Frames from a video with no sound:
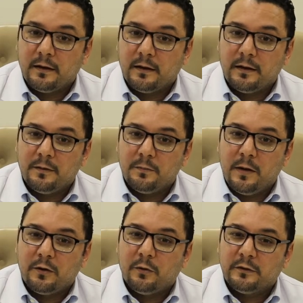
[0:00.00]

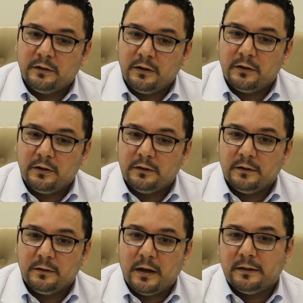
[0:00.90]
my concern,
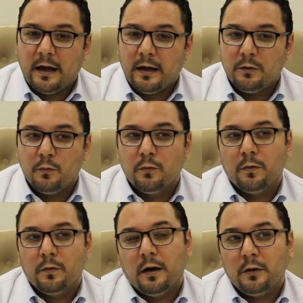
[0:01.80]
and
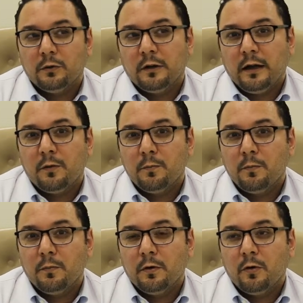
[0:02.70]
I would like
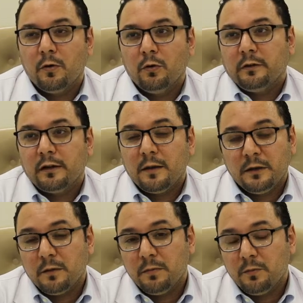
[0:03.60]
all the
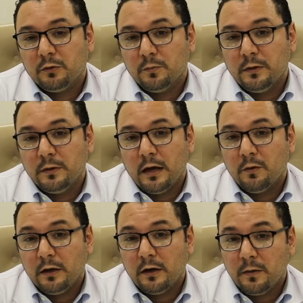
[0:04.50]
diabetic people to be
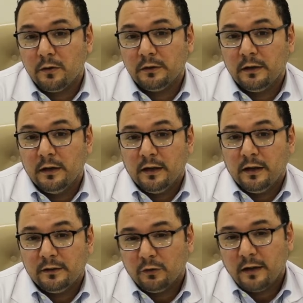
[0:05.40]
aware about, is
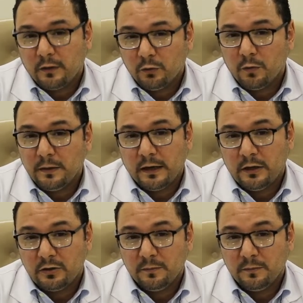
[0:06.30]
not the acute
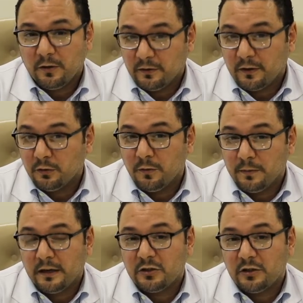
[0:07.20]
complication, because acute
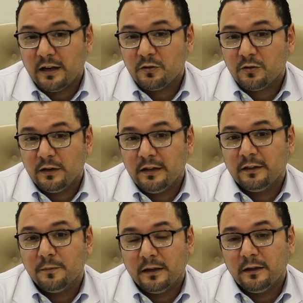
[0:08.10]
complication actually is
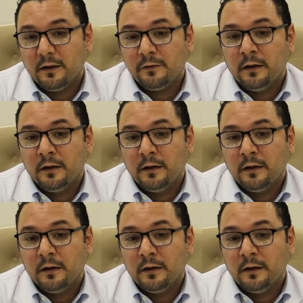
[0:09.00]
bad enough